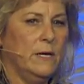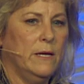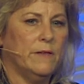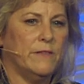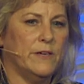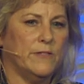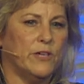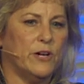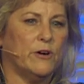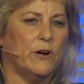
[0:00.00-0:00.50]

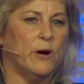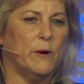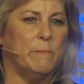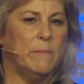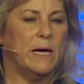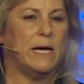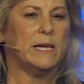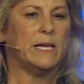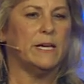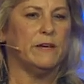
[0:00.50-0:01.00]
That there are
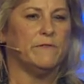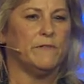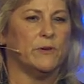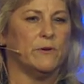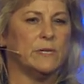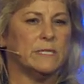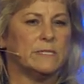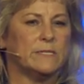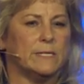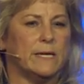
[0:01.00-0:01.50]
many of you,
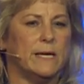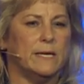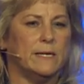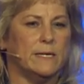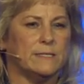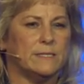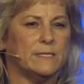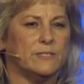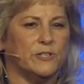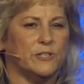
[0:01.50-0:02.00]
He
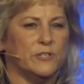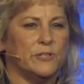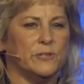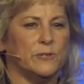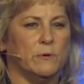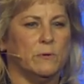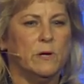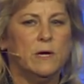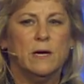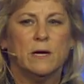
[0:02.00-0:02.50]
says to
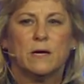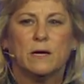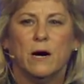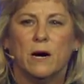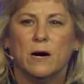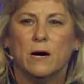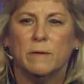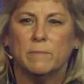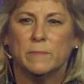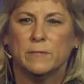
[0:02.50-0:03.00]
you,
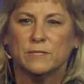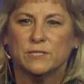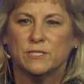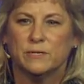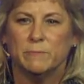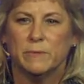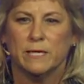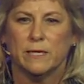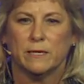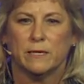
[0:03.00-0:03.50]
Come to
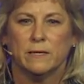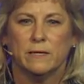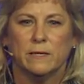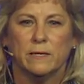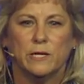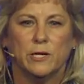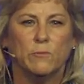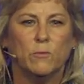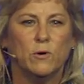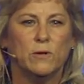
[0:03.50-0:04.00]
me.
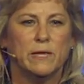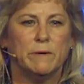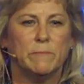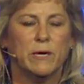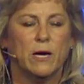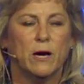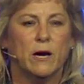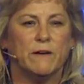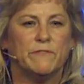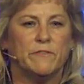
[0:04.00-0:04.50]
He won't let
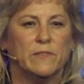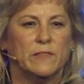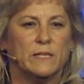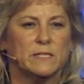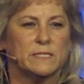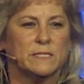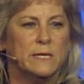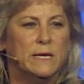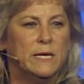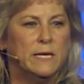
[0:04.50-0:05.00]
me off of
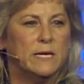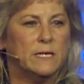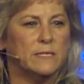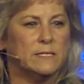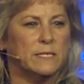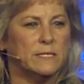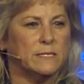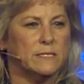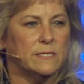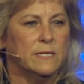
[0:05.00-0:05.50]
this. He
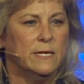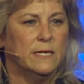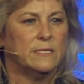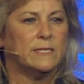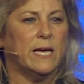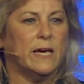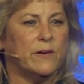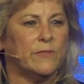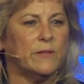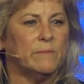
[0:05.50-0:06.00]
says,
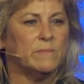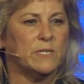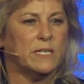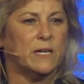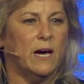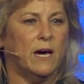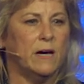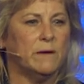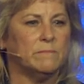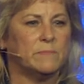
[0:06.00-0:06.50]
Tell them to
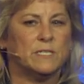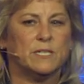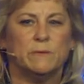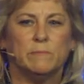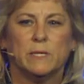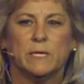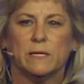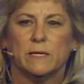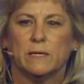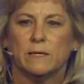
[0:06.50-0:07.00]
come to
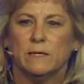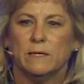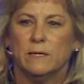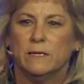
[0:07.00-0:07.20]
me,